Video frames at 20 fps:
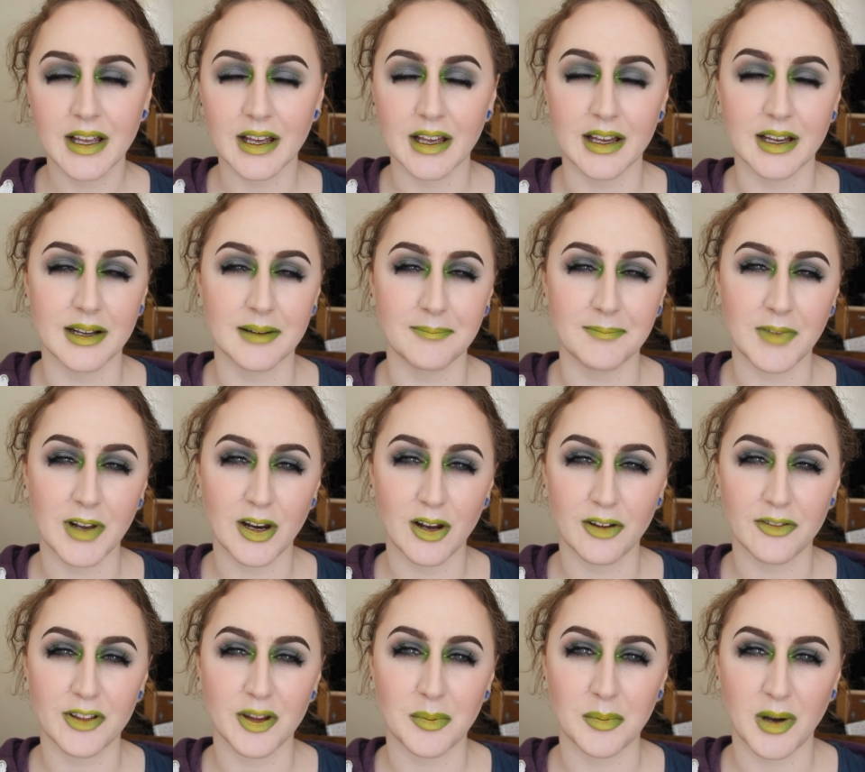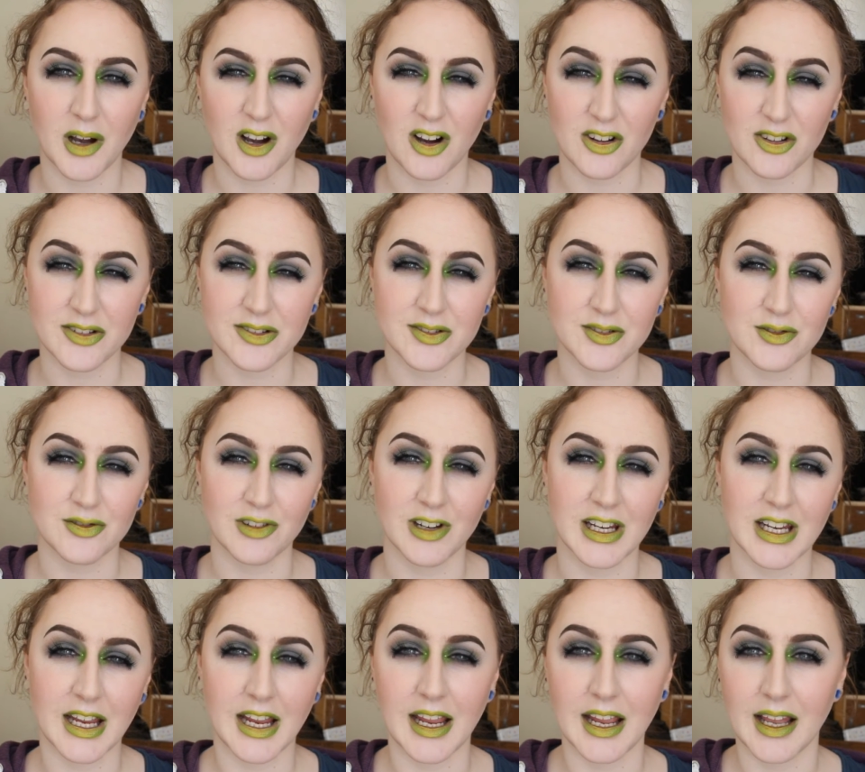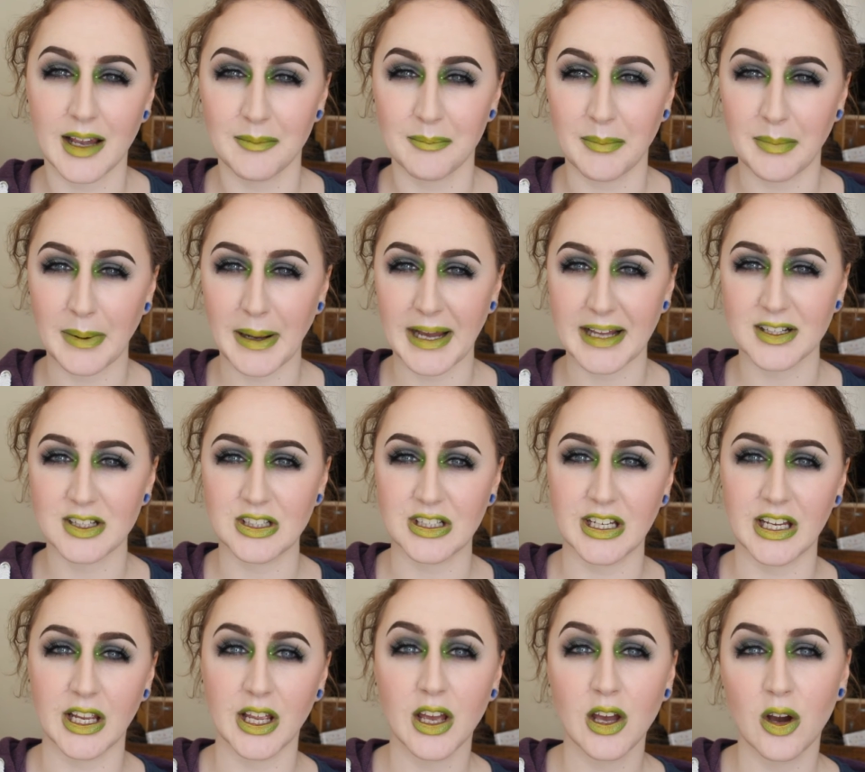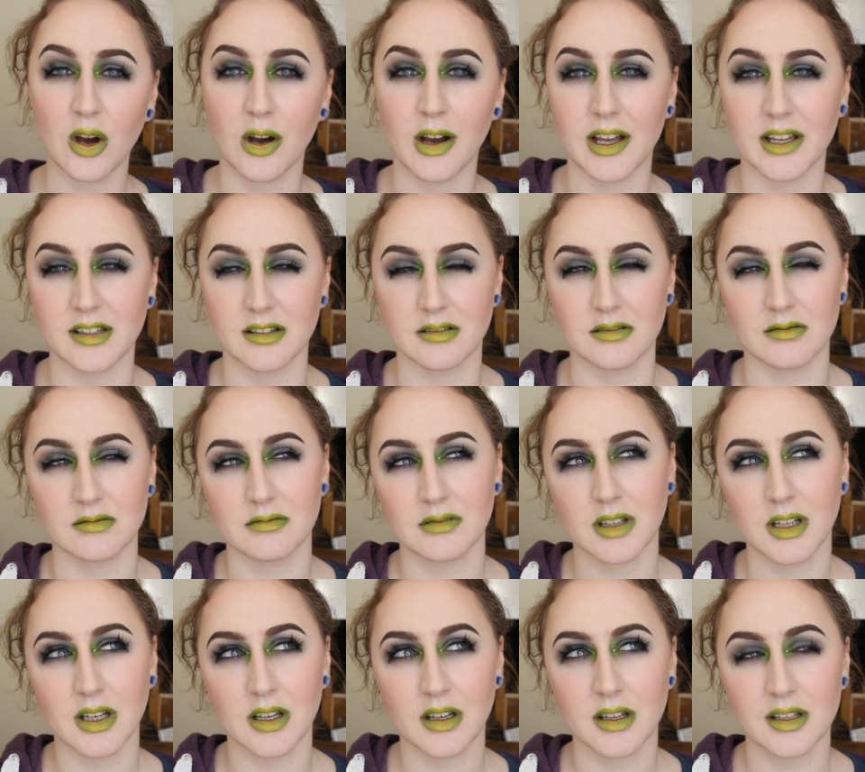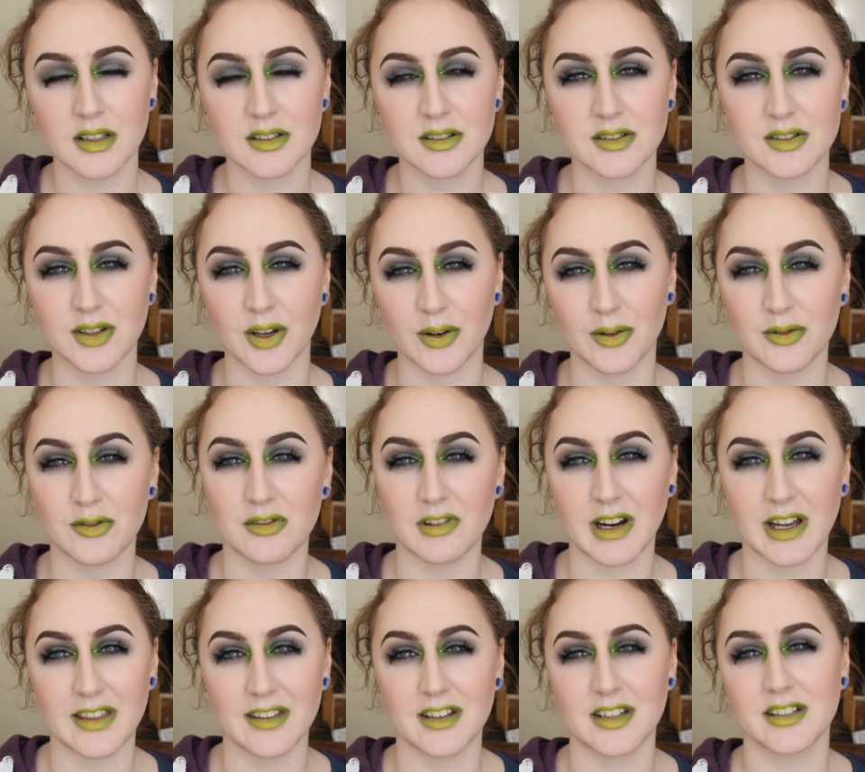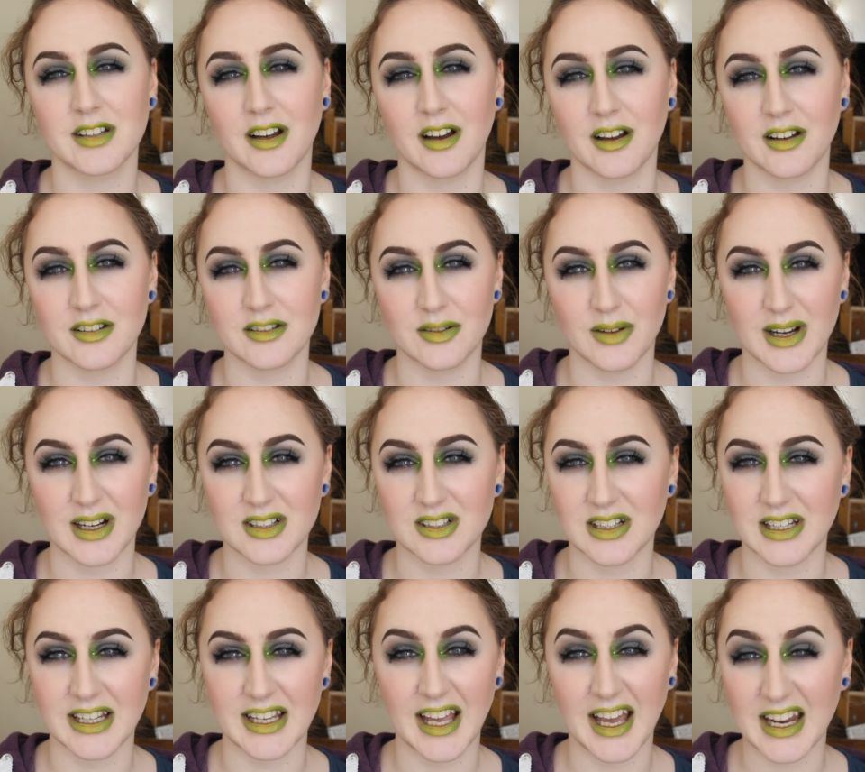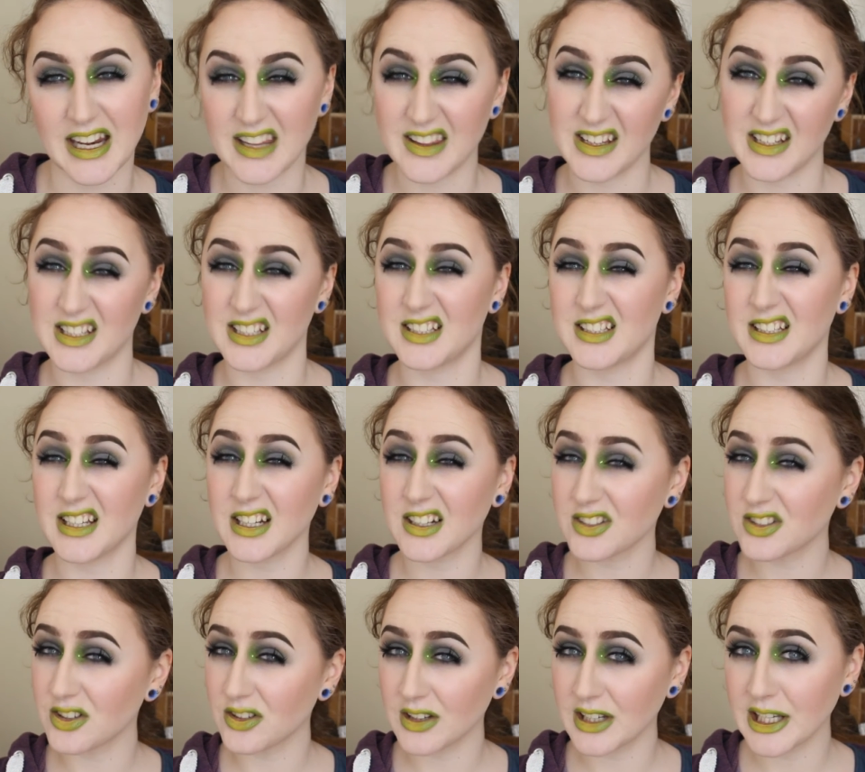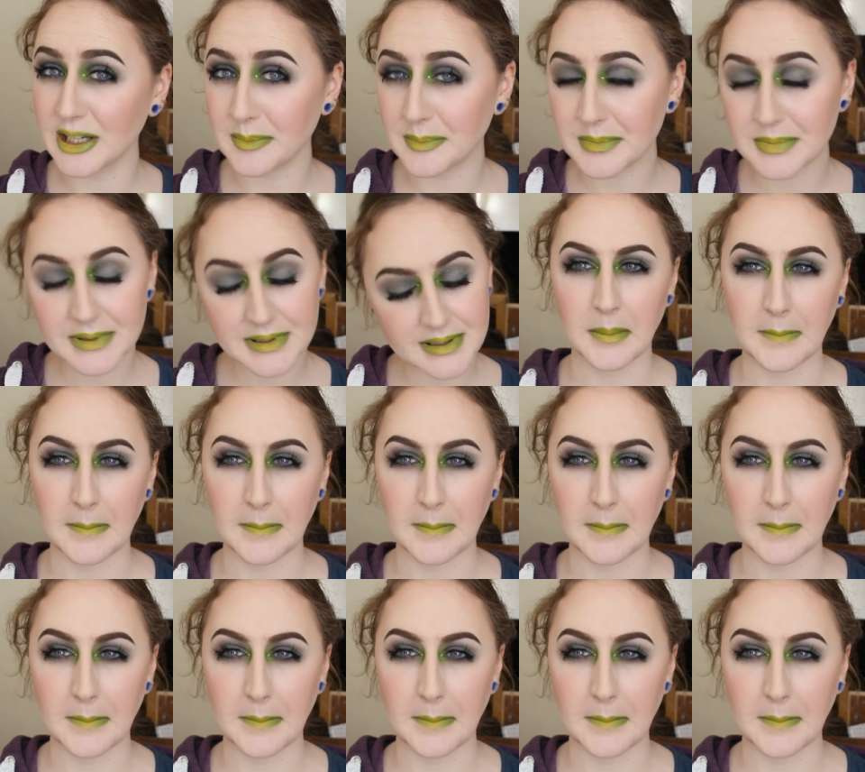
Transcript: A lot of them are streaky and patchy and so dry that it's hard to actually get anything to stick to your lips.